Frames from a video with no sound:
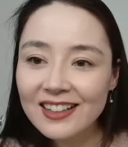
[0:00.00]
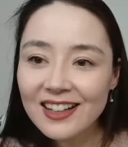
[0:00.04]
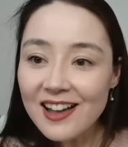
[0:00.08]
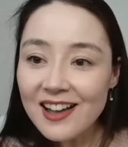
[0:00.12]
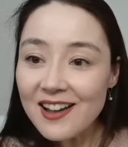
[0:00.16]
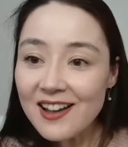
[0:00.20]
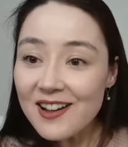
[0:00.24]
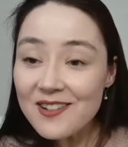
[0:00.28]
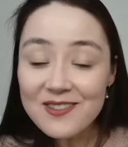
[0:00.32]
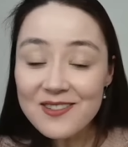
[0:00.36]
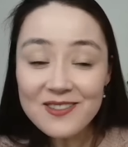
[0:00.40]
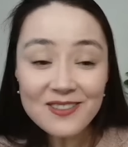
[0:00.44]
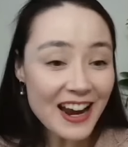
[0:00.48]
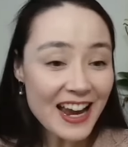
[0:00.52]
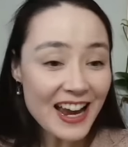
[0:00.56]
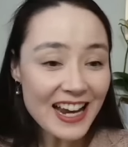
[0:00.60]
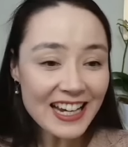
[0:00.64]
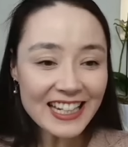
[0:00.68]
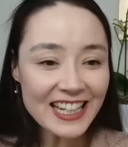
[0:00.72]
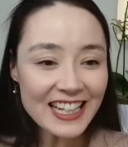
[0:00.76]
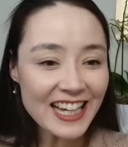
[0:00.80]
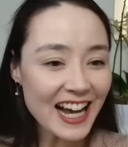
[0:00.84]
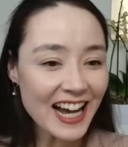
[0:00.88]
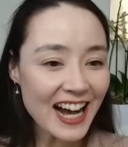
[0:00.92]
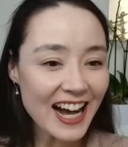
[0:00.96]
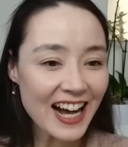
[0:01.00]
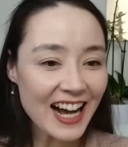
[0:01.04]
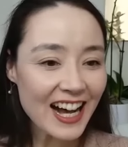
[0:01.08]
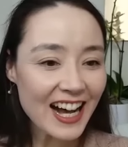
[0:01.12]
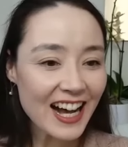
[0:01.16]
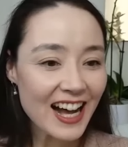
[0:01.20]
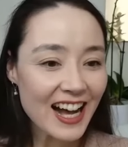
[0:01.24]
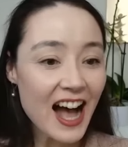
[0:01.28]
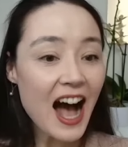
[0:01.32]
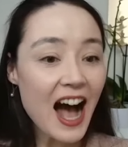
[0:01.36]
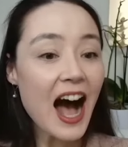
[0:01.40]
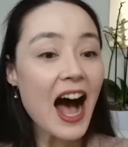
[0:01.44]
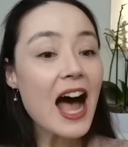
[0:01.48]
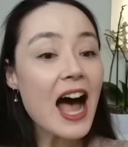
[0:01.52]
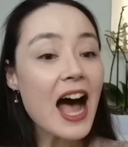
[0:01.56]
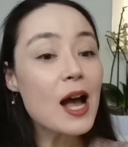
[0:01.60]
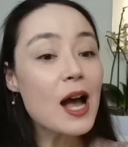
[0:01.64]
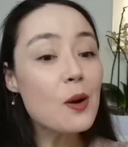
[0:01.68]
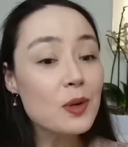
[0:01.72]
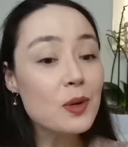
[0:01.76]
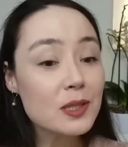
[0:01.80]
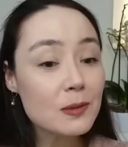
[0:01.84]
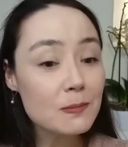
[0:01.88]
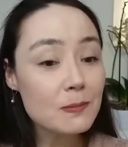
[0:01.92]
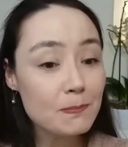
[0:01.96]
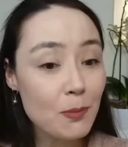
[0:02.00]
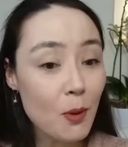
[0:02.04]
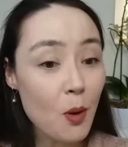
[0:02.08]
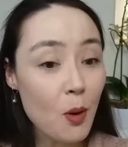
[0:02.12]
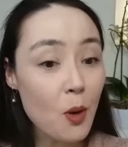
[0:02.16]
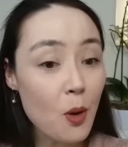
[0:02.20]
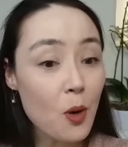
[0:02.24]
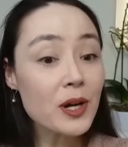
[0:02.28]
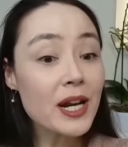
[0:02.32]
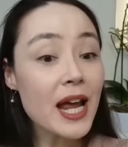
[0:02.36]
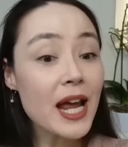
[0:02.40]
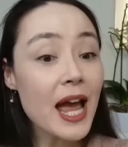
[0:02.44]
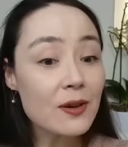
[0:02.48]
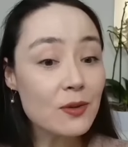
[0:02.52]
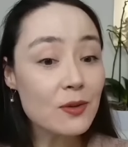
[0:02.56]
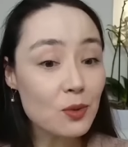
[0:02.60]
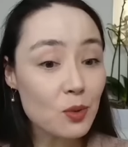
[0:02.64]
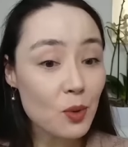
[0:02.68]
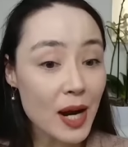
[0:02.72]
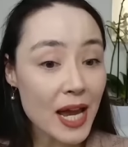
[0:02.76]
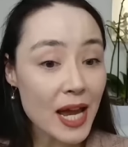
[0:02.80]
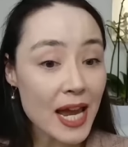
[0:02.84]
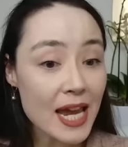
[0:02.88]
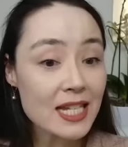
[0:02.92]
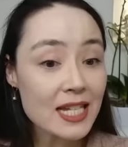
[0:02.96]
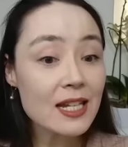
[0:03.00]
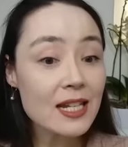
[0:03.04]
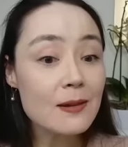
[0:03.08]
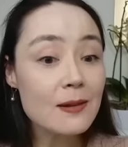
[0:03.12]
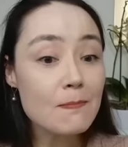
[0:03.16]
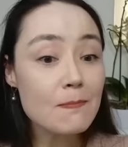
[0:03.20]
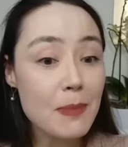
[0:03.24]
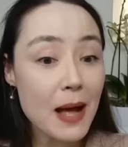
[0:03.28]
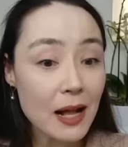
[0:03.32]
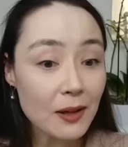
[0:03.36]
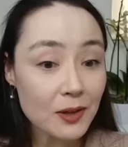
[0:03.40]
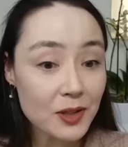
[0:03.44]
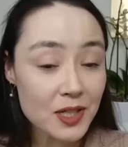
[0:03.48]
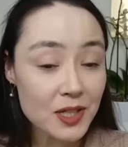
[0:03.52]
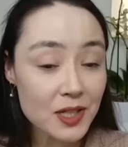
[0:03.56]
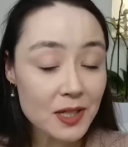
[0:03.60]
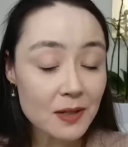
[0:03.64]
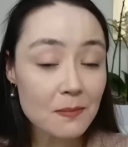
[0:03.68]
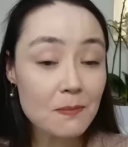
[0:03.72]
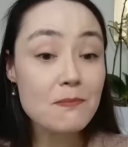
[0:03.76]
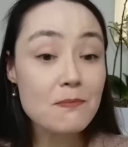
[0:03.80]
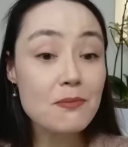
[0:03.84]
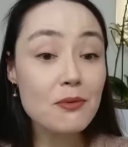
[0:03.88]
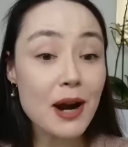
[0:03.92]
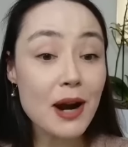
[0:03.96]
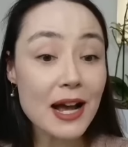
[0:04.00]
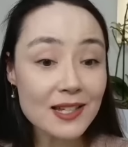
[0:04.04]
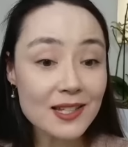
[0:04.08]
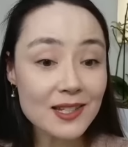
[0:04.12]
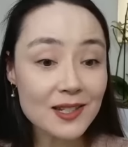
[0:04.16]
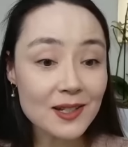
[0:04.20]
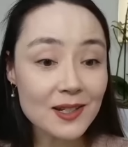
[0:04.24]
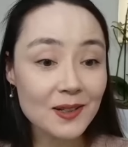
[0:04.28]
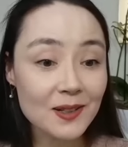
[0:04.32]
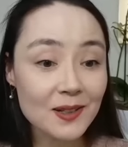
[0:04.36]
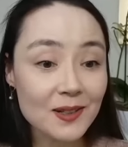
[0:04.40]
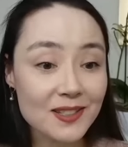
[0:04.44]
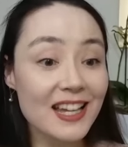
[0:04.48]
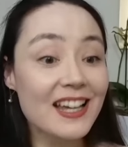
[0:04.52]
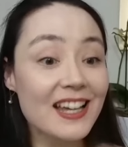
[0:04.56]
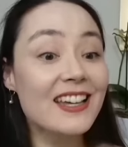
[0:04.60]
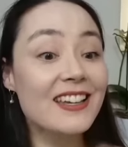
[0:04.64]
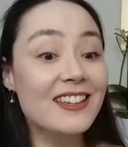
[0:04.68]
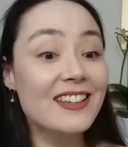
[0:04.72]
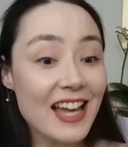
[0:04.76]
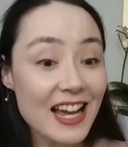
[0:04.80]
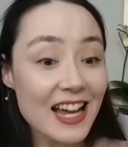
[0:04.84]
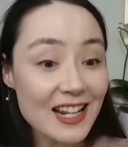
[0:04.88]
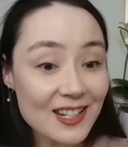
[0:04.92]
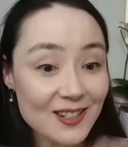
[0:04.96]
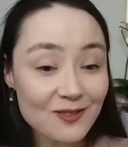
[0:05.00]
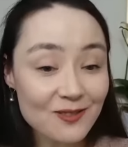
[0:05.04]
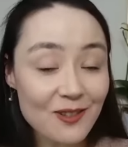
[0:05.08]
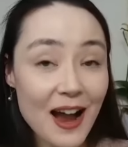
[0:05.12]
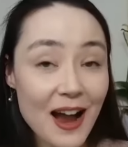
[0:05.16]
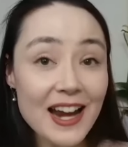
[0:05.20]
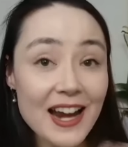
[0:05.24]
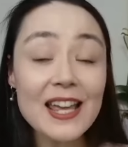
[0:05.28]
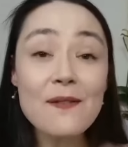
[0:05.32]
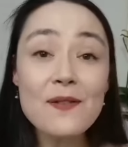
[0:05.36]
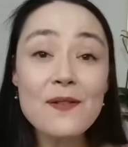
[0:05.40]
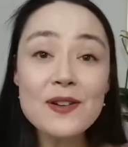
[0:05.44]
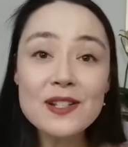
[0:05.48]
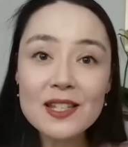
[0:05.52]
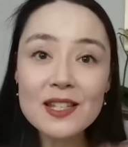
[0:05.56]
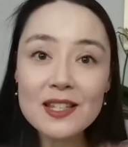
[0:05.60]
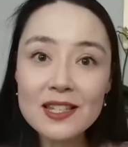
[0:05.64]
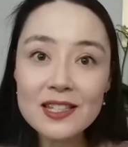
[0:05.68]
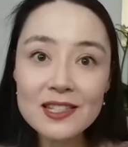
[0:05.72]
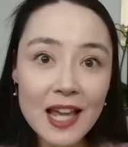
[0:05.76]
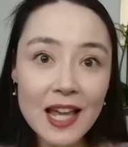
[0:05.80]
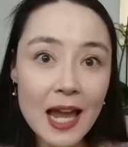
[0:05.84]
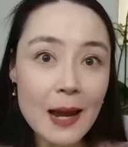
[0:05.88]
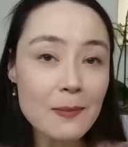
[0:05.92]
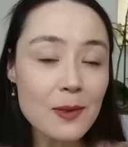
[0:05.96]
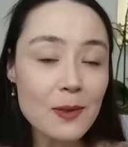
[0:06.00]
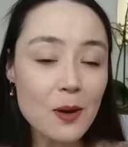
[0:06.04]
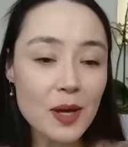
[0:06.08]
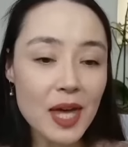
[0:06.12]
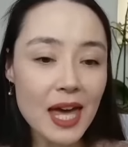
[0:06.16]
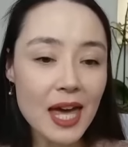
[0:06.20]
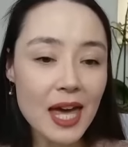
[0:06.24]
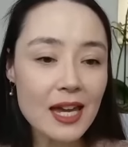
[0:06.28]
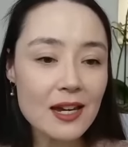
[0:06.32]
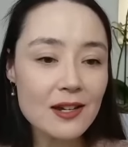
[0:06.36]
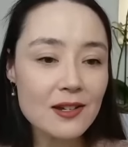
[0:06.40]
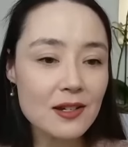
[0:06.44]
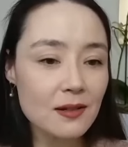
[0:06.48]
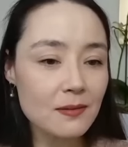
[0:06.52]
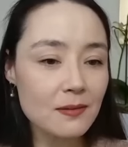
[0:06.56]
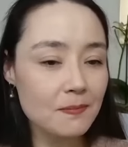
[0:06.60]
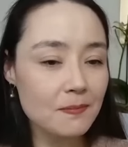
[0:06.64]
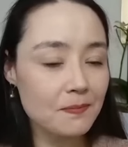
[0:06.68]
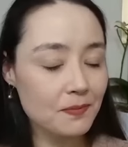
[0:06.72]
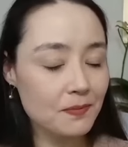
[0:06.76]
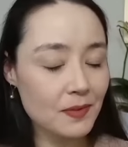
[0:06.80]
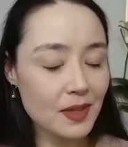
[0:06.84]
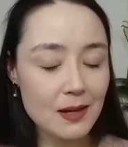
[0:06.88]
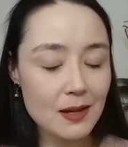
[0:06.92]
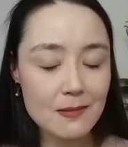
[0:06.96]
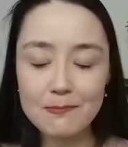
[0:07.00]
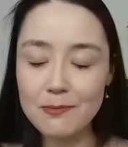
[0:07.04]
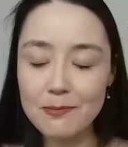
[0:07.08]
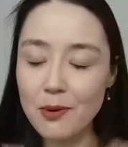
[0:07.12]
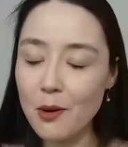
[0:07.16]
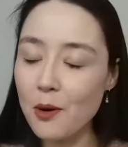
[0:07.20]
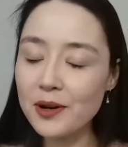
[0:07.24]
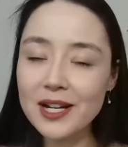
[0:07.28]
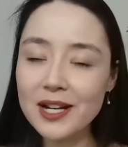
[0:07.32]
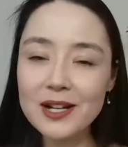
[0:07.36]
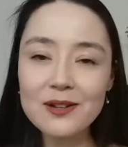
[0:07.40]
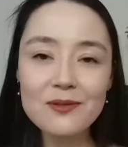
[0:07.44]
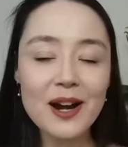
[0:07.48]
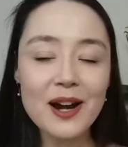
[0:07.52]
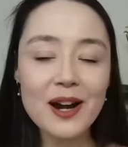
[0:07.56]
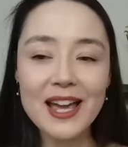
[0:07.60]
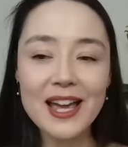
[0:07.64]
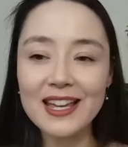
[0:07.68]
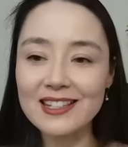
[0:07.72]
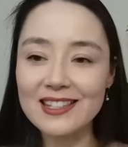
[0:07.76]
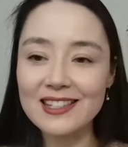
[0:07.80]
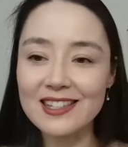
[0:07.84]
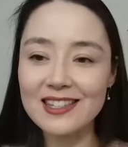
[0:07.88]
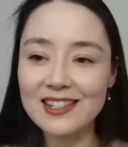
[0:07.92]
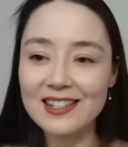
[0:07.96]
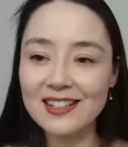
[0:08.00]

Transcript: Rania, I was born and raised in Belgium, Brussels. That's right, it was the same location, born and raised.